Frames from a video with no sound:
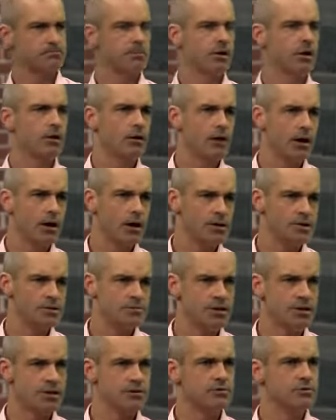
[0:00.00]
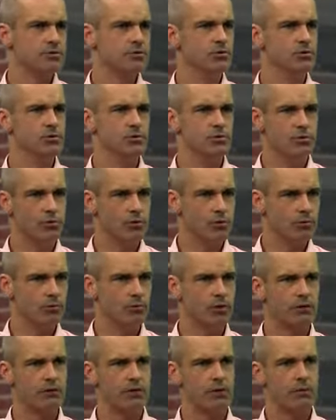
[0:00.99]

you know, high speed 2 or whatever it